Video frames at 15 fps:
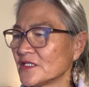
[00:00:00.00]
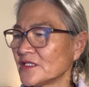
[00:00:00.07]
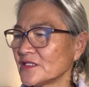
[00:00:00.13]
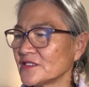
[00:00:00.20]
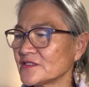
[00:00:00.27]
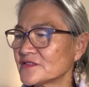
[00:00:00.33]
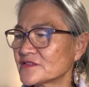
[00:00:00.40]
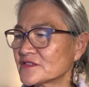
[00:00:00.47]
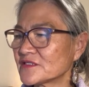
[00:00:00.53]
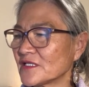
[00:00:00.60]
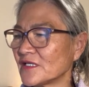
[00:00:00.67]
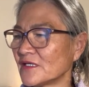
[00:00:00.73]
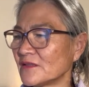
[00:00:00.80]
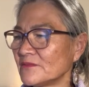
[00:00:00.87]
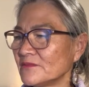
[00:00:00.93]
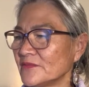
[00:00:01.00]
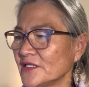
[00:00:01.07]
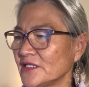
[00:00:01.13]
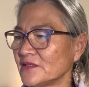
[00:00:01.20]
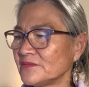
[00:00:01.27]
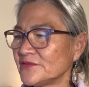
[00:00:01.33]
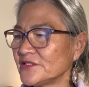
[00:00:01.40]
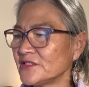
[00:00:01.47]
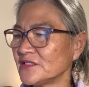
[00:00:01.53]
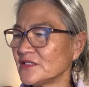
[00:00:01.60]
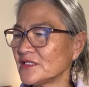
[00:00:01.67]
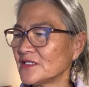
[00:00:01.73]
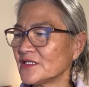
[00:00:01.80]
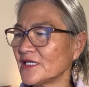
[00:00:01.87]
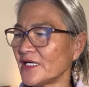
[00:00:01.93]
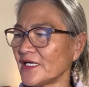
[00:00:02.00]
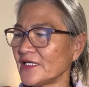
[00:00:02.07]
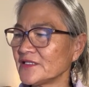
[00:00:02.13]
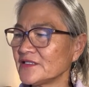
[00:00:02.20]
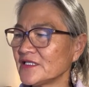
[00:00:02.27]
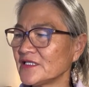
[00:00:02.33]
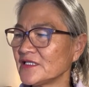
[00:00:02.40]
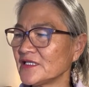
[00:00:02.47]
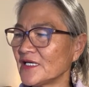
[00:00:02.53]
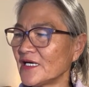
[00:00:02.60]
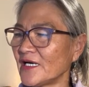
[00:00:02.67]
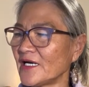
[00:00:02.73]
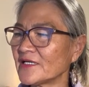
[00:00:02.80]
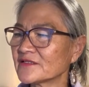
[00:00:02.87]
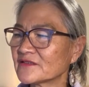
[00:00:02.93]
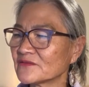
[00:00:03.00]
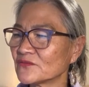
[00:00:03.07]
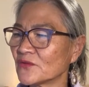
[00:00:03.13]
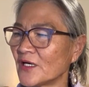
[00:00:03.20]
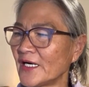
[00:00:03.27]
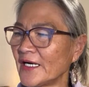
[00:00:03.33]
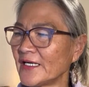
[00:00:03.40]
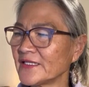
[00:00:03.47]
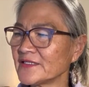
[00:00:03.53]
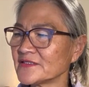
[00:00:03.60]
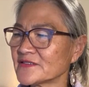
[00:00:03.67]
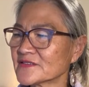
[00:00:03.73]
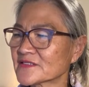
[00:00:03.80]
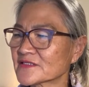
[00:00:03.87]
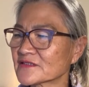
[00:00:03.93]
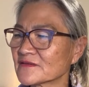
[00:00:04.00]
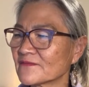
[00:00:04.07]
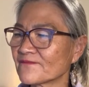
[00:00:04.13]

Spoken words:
Is there maybe any advice?